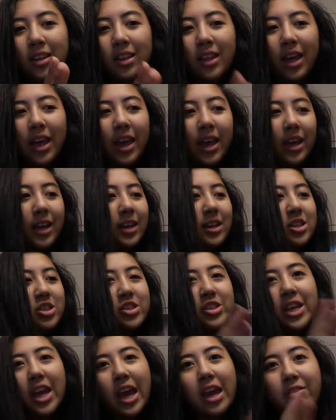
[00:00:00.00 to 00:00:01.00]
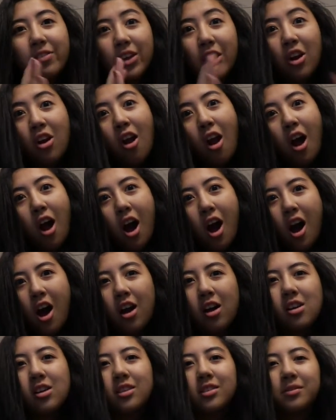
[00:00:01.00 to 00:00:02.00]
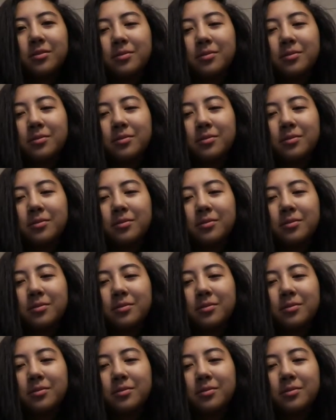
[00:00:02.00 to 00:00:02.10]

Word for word: like she gave it her all,